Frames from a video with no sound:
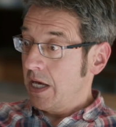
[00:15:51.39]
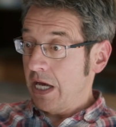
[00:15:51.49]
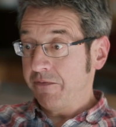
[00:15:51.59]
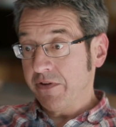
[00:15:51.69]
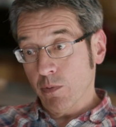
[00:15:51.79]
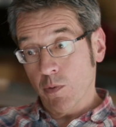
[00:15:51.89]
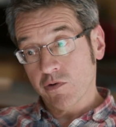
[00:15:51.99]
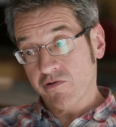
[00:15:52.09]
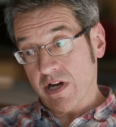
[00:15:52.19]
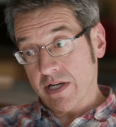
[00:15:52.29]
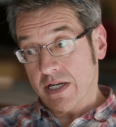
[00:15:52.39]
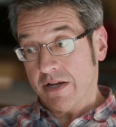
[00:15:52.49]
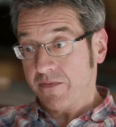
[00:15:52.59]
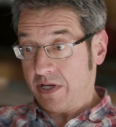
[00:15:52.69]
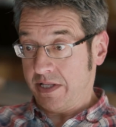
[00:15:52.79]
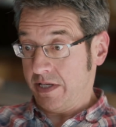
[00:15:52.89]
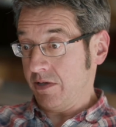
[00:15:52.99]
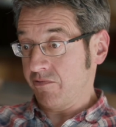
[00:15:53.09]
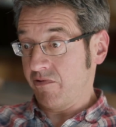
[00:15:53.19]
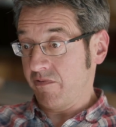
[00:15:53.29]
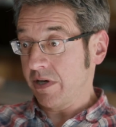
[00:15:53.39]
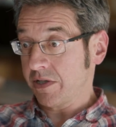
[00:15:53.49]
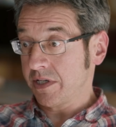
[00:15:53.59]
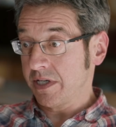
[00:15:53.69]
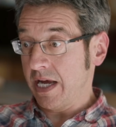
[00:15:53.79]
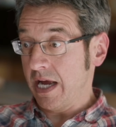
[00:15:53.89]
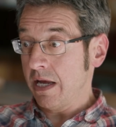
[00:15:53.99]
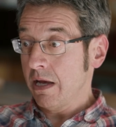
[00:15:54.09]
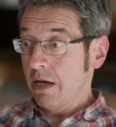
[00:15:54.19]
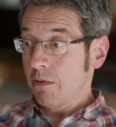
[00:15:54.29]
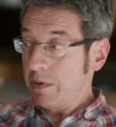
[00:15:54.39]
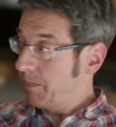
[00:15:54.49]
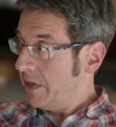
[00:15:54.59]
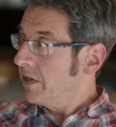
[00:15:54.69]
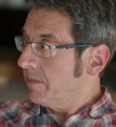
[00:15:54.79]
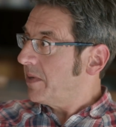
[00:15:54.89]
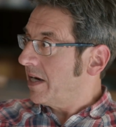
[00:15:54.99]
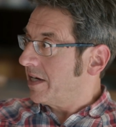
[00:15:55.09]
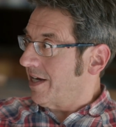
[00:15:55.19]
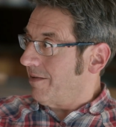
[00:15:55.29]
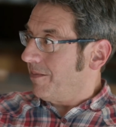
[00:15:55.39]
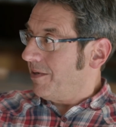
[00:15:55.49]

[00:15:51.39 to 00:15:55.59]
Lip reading: If you all try to live like the ultra-rich today, we burn the planet up